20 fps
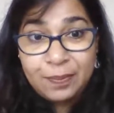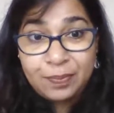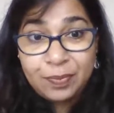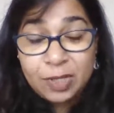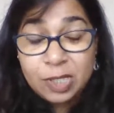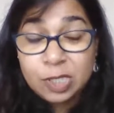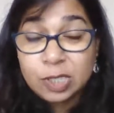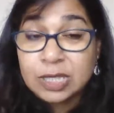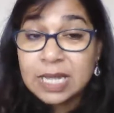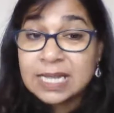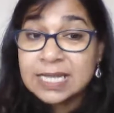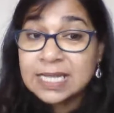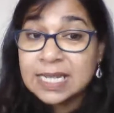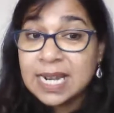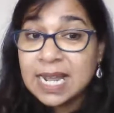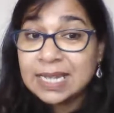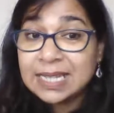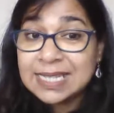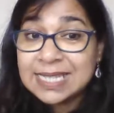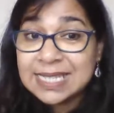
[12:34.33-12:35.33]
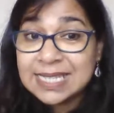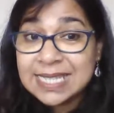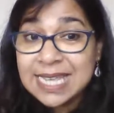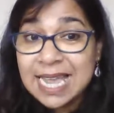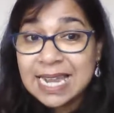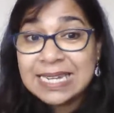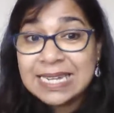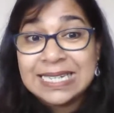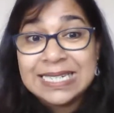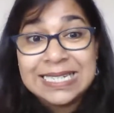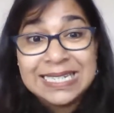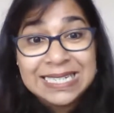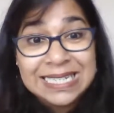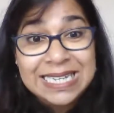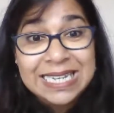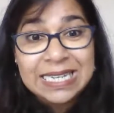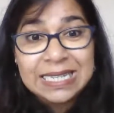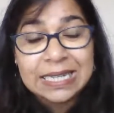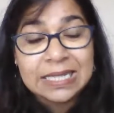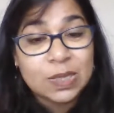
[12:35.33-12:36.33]
So that's another silent
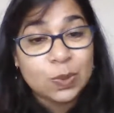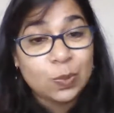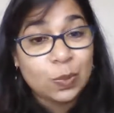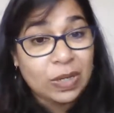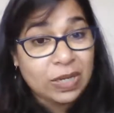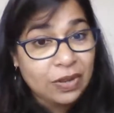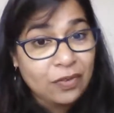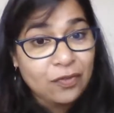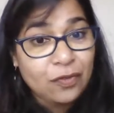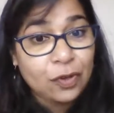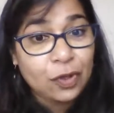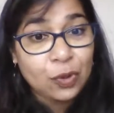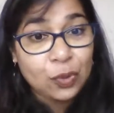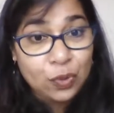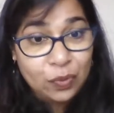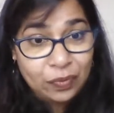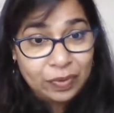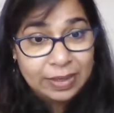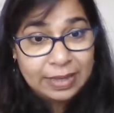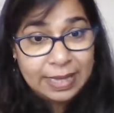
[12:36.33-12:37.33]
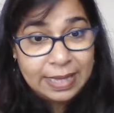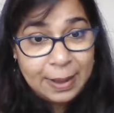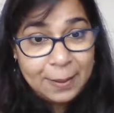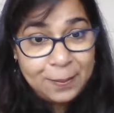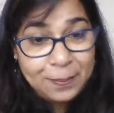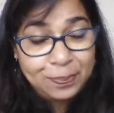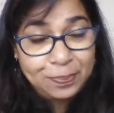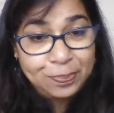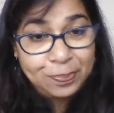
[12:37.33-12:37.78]
T that's waiting for you over there.